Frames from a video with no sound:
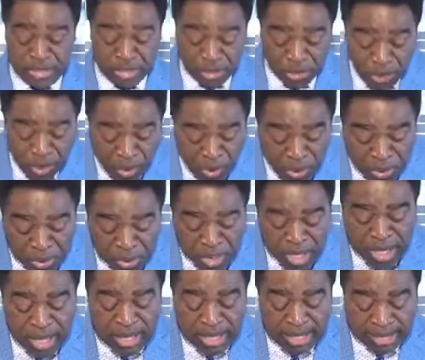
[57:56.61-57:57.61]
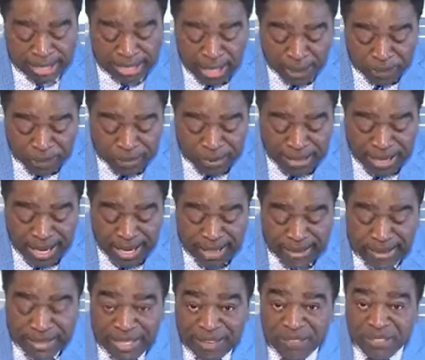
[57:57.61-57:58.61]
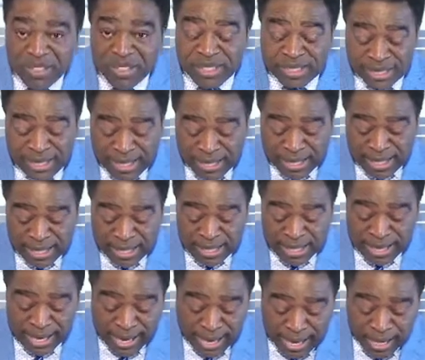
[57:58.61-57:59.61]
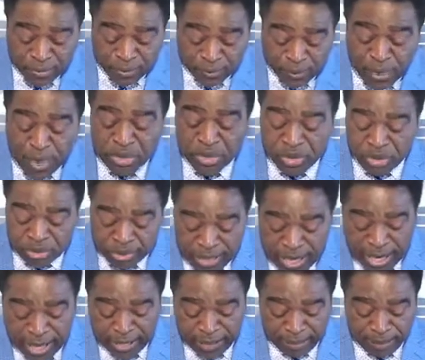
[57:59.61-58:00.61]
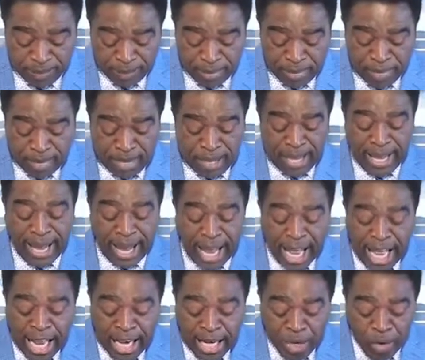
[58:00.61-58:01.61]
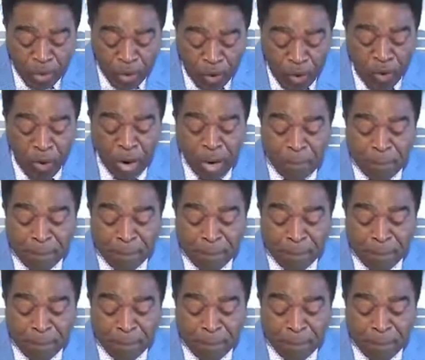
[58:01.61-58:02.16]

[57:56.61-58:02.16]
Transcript: John chapter 17 and verse 10. And all